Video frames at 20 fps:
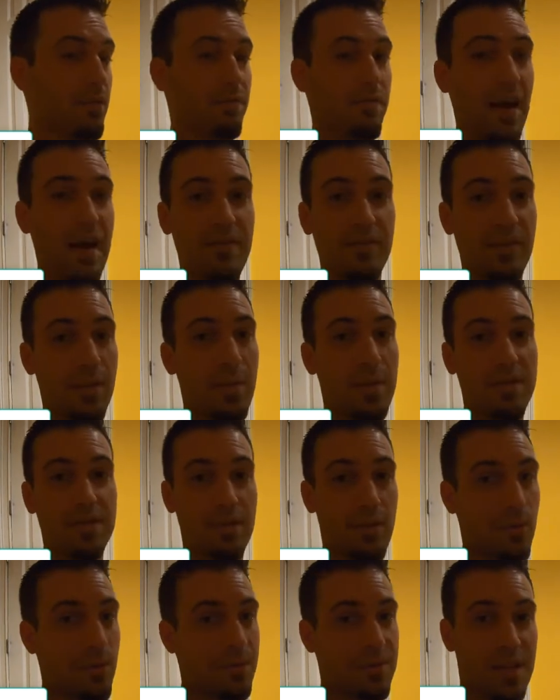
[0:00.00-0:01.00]
5 limit
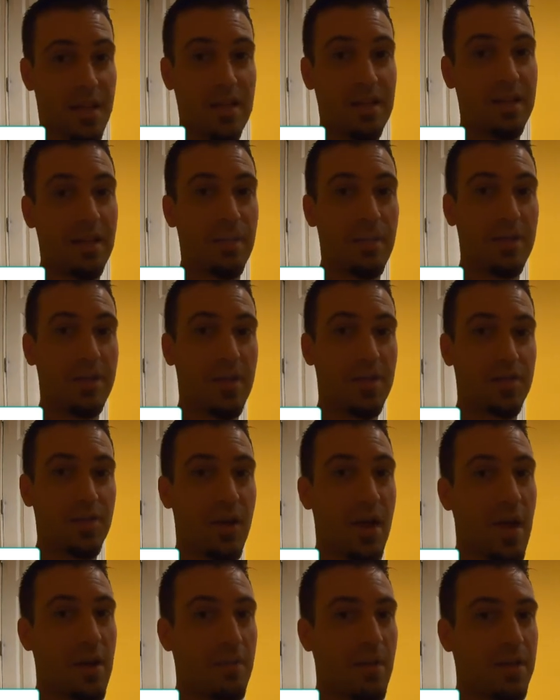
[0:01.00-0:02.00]
or 10 limit that
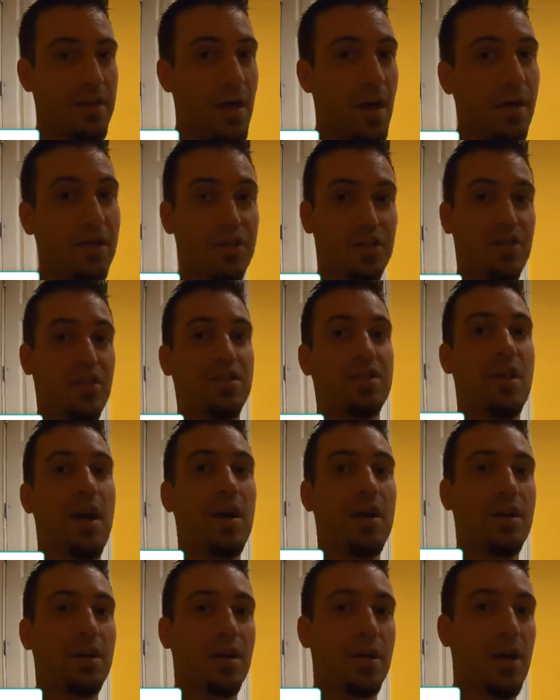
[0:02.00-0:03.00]
you're at right now is just
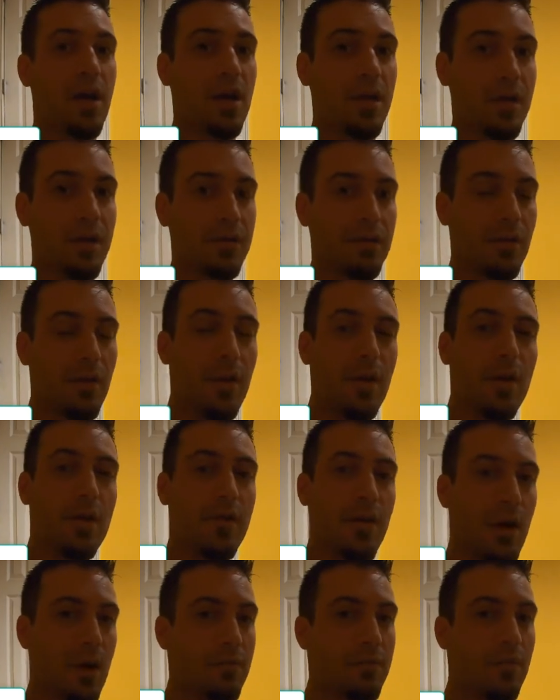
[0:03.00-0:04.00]
not going to cut it.
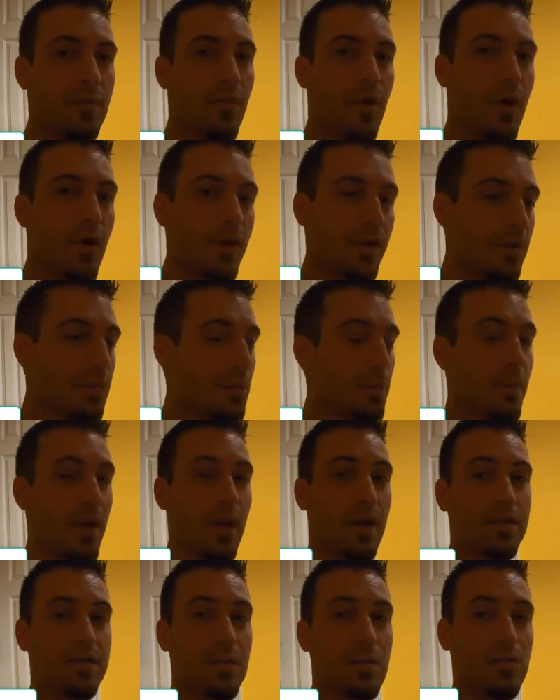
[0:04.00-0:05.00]
Now, if you've already
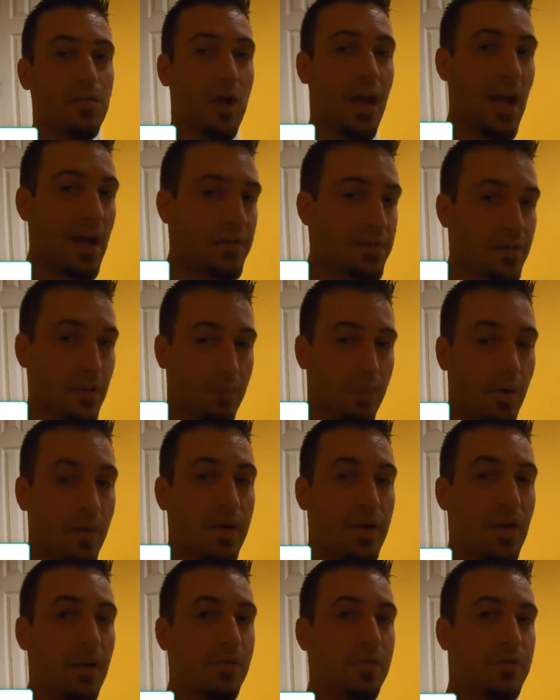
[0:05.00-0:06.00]
prepared some drafts, they're probably
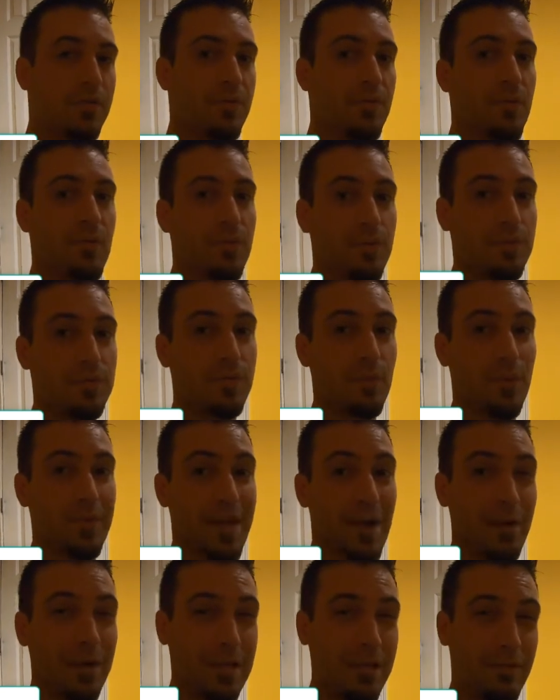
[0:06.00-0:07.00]
going to look through those
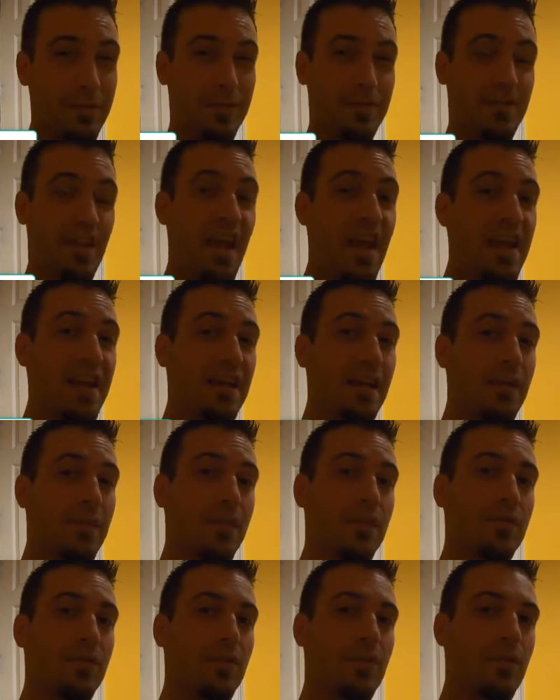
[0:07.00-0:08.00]
without even saying
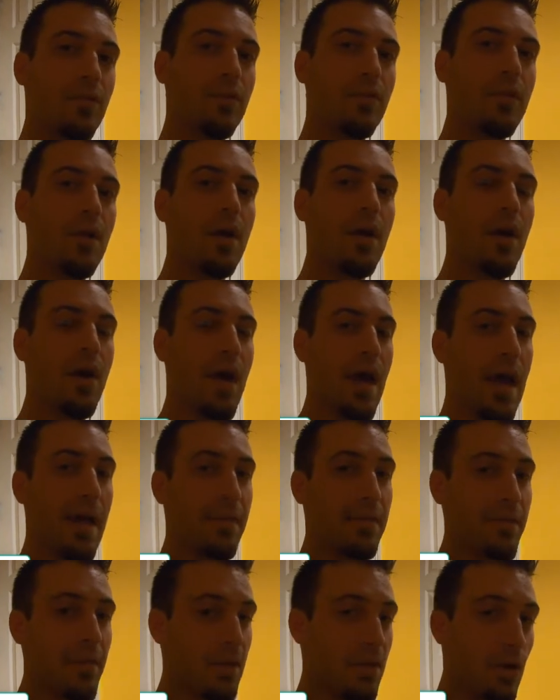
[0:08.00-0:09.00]
anything to you,
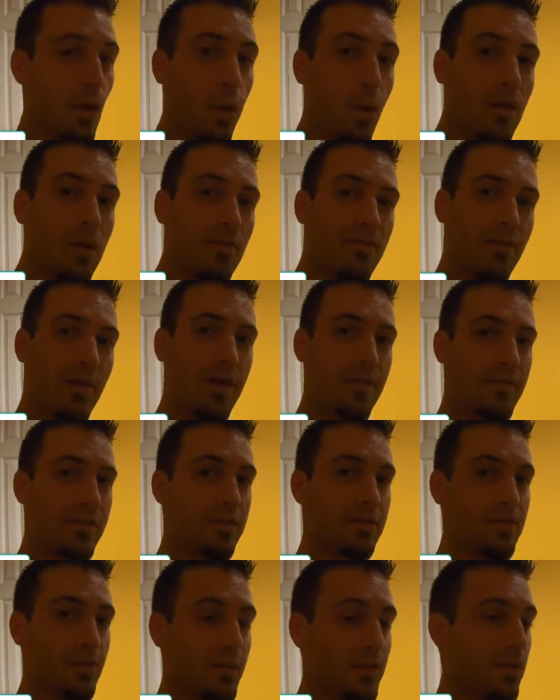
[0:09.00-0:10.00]
and qualify
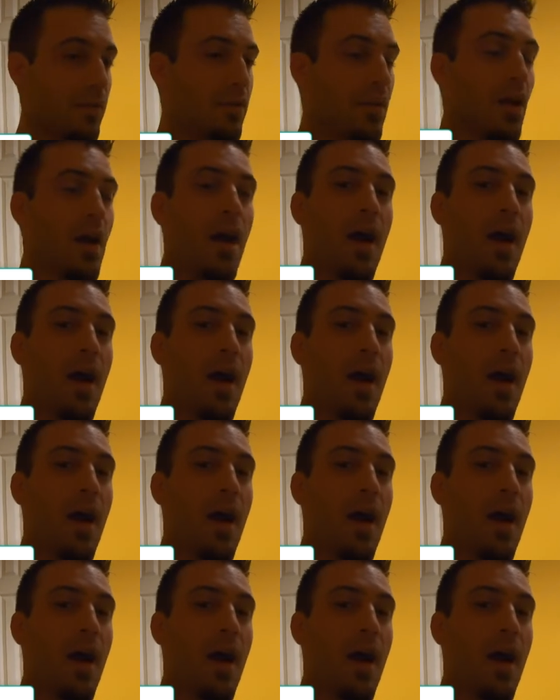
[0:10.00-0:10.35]
this with,